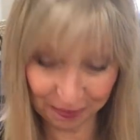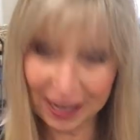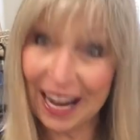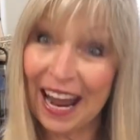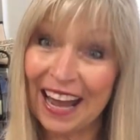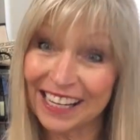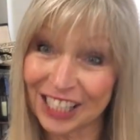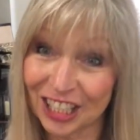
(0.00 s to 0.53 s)
but I
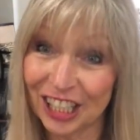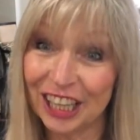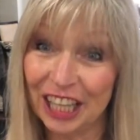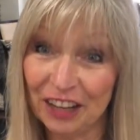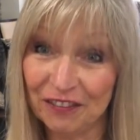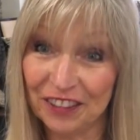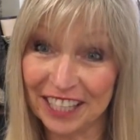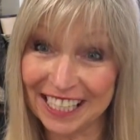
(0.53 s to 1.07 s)
actually
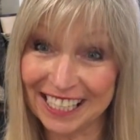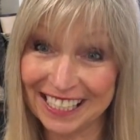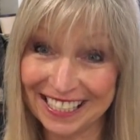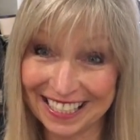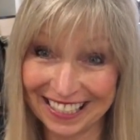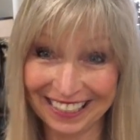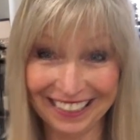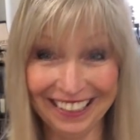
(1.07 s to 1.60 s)
love
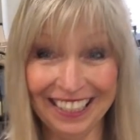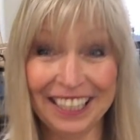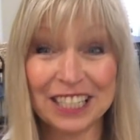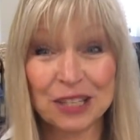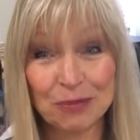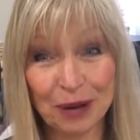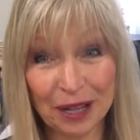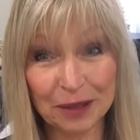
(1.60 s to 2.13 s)
these, and
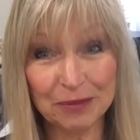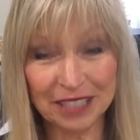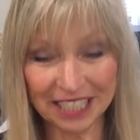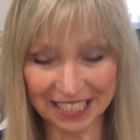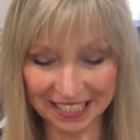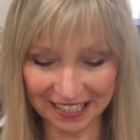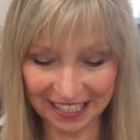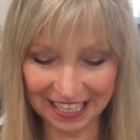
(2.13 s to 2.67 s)
it's probably
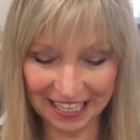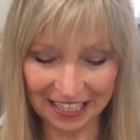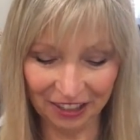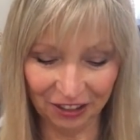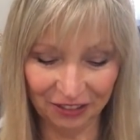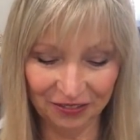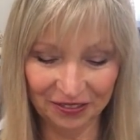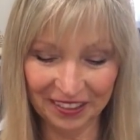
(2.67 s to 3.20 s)
because of the
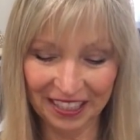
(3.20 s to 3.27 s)
heel.